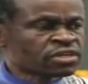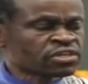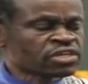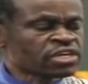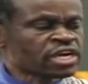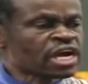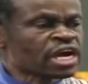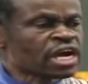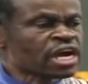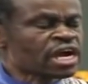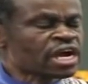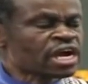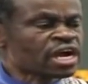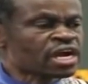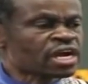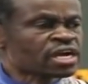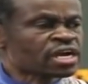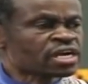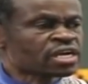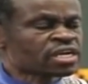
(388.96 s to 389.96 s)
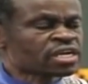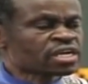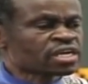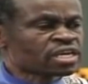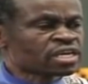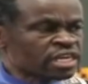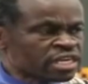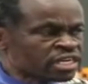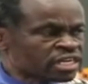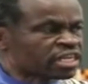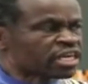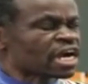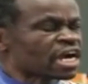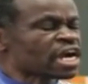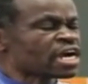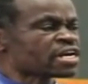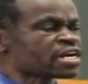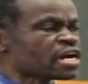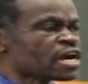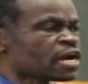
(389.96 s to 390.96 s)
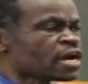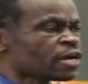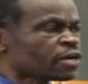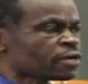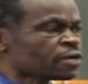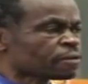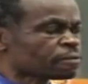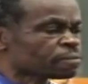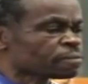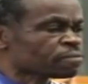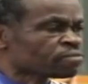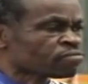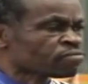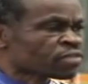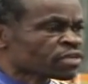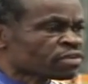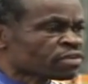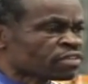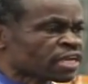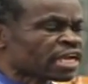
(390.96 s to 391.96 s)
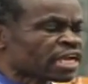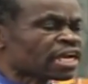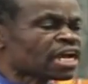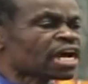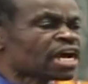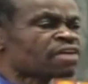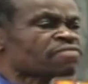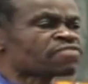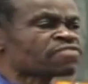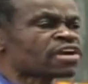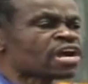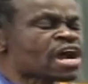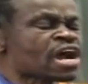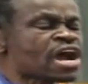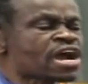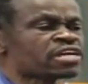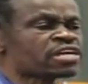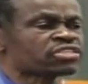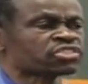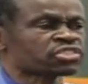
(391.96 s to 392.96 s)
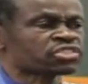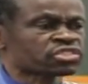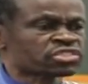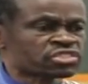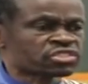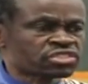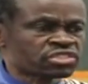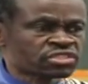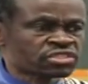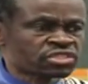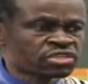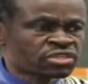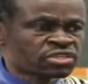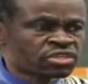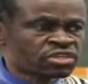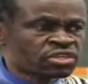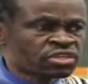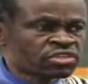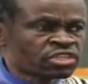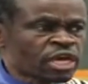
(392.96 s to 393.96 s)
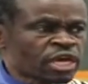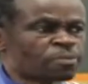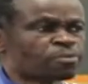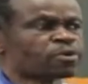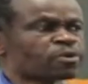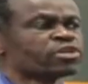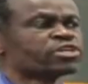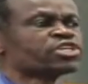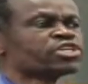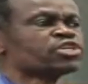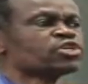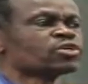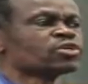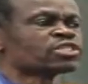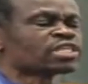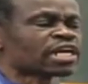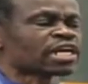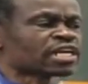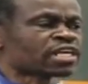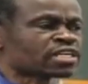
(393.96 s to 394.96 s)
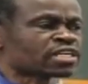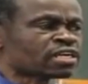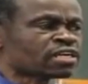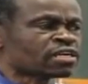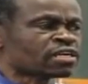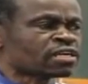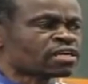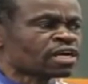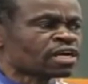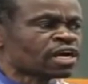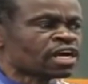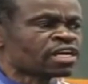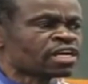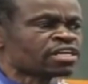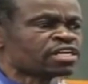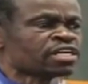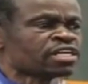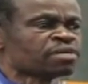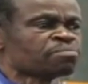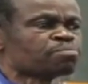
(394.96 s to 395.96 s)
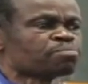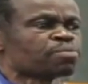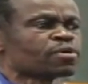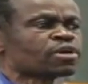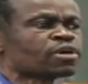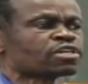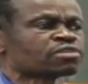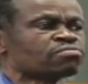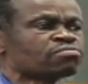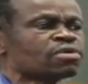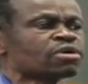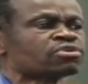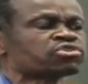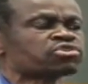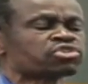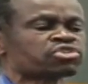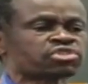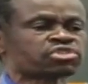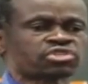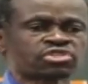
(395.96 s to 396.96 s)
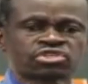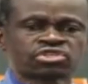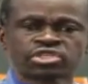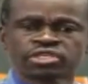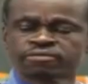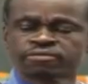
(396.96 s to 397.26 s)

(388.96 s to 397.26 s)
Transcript: Here in Ghana, they love rice. They produce a little and import most.